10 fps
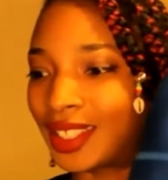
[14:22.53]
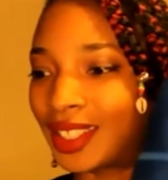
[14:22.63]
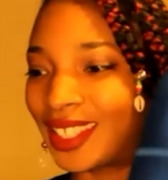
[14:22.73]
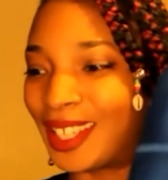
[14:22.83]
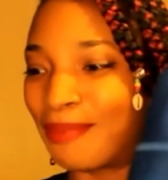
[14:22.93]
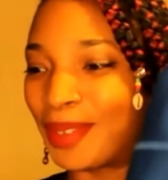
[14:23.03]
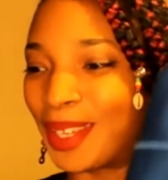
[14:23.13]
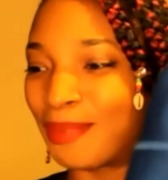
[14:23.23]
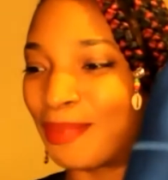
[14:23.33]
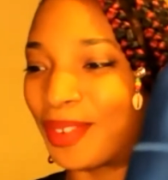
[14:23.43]

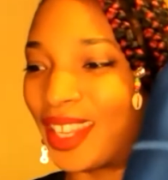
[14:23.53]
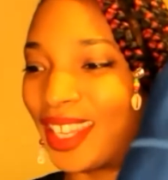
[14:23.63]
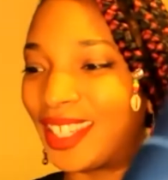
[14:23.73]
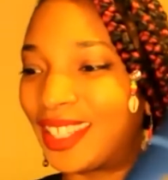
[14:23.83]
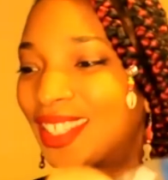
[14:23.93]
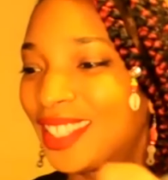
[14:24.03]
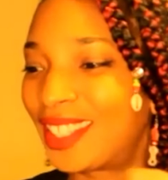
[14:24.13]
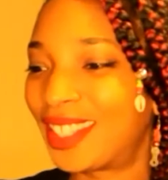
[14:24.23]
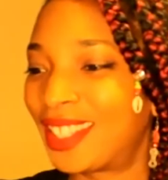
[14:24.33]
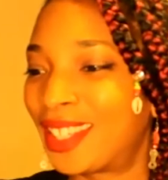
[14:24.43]
Columbia brand
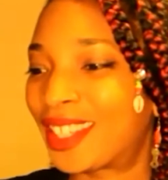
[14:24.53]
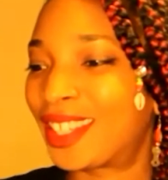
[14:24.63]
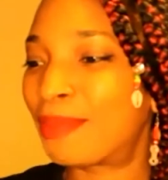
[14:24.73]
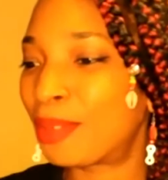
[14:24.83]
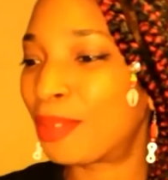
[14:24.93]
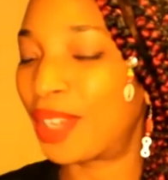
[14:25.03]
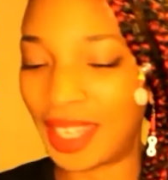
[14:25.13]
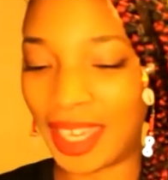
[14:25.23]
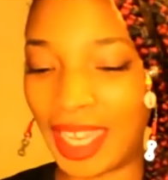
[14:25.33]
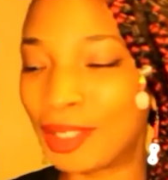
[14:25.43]

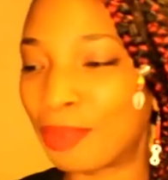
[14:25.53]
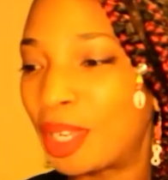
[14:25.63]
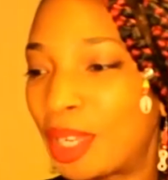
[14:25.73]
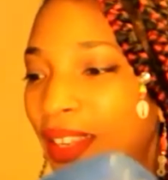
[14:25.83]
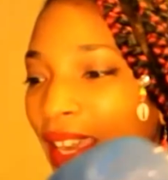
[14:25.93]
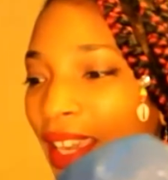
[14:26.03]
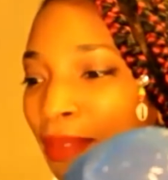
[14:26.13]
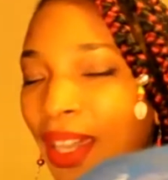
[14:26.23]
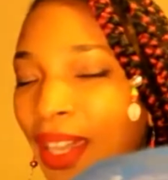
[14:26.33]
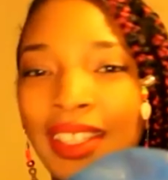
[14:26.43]
items. What I like
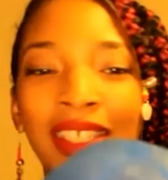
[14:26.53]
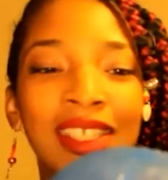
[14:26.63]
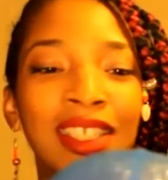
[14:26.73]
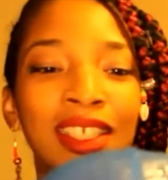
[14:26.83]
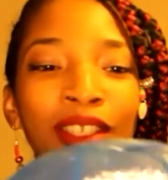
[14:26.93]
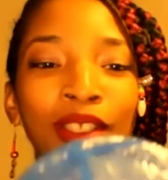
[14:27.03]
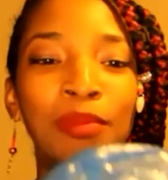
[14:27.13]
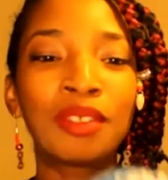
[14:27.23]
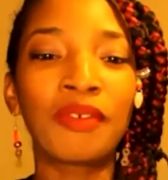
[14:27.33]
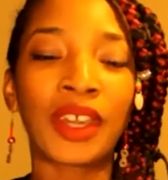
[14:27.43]
about it is the
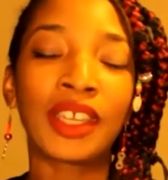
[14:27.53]
aluminum.